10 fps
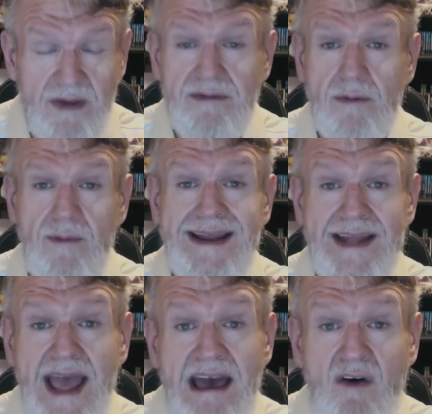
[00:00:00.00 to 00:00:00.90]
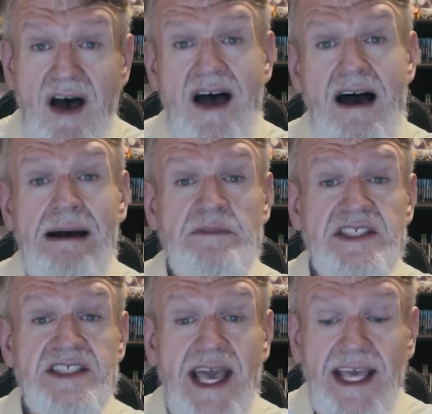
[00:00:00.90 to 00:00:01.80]
But for right now, I'm
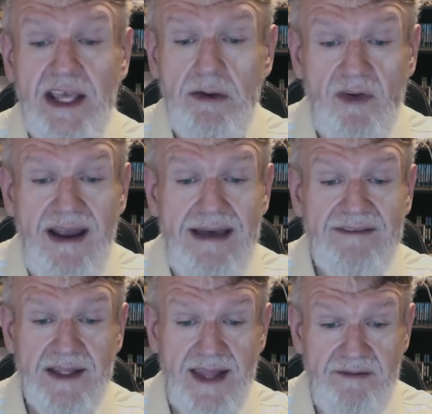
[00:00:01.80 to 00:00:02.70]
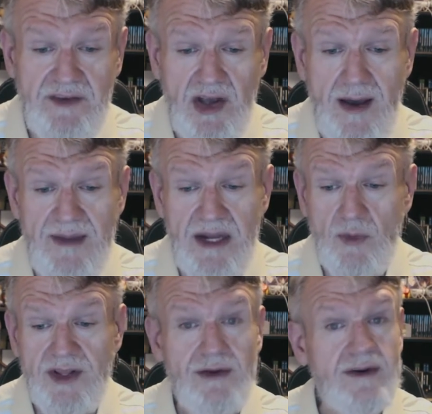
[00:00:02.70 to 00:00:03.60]
just thanking you for having left a comment,
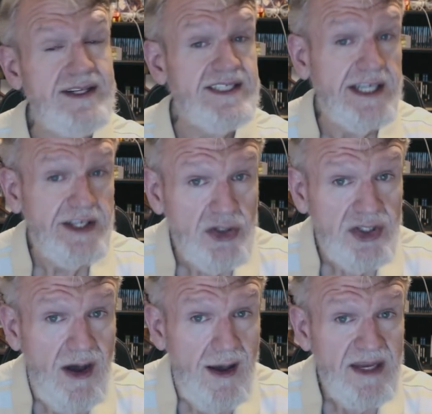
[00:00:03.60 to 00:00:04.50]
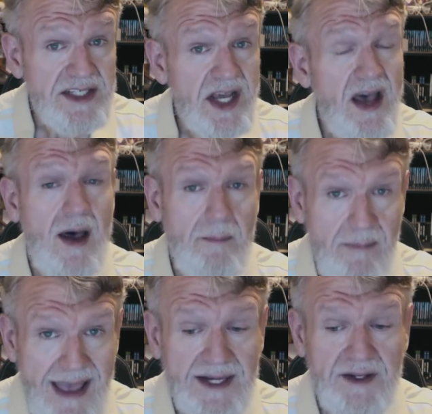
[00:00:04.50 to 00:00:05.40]
whether it is a good comment, a
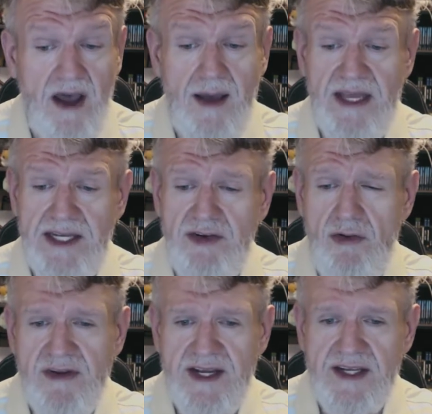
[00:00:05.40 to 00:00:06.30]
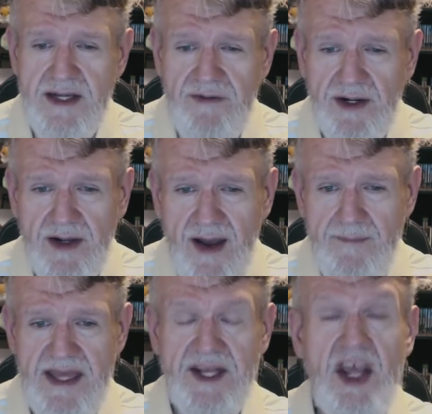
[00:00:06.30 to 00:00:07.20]
bad comment, or an indifferent
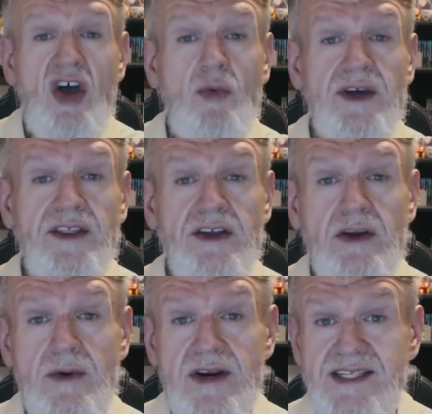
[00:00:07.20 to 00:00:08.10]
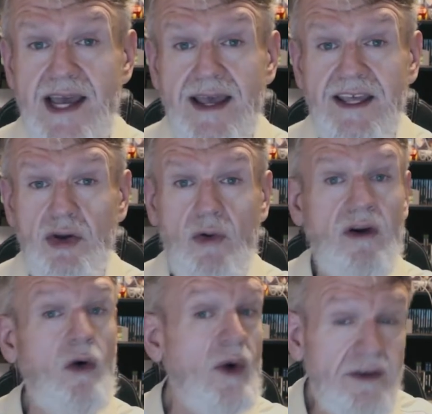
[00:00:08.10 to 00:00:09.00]
comment. Whether you are saying you
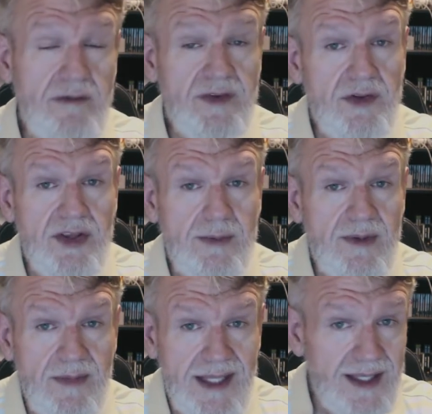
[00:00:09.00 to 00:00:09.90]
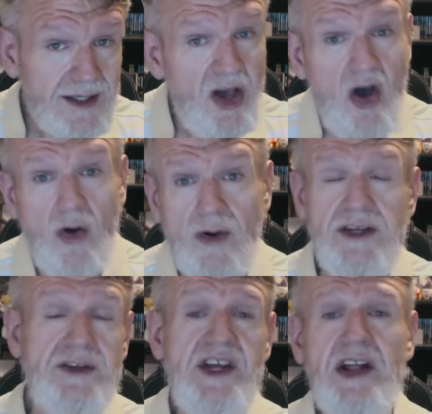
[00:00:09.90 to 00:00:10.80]
are a wonderful human being, or
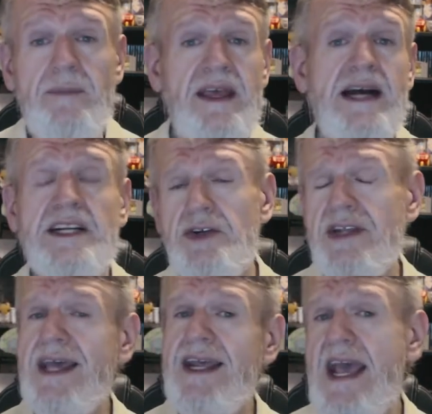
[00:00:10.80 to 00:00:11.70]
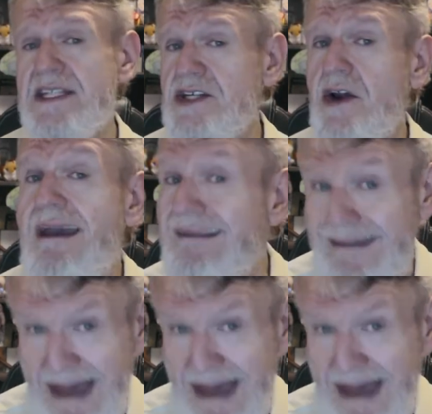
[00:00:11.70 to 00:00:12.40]
you're telling me I should get cancer and